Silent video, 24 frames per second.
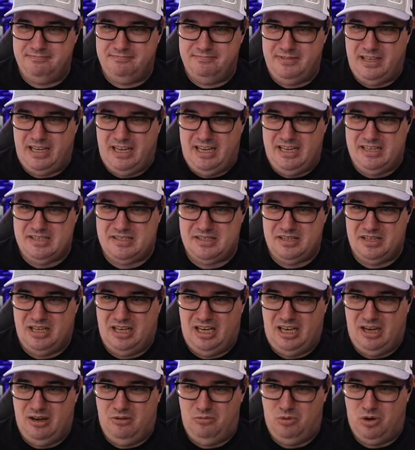it isn't
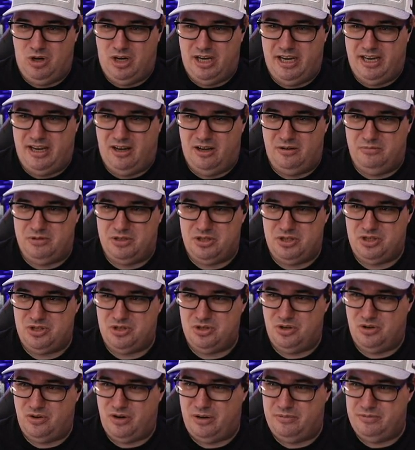clear why. I was
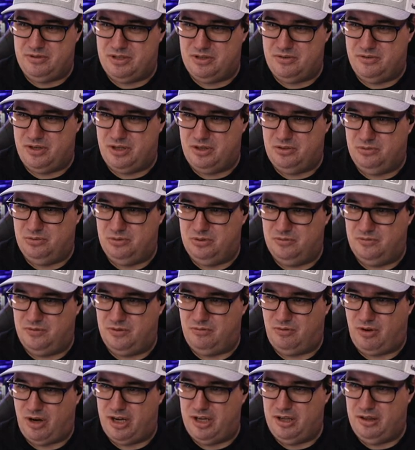sure I was doing all of the
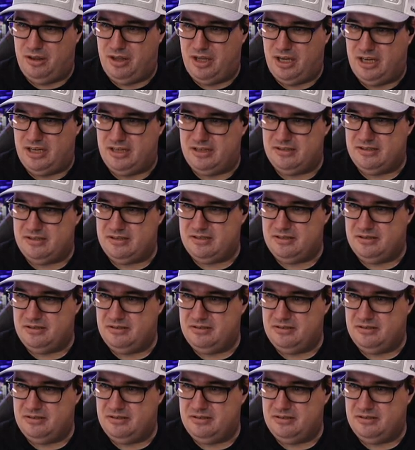right things.